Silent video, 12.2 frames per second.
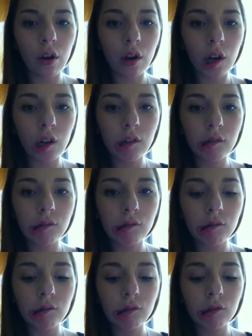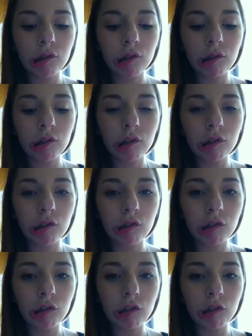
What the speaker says: [no speech]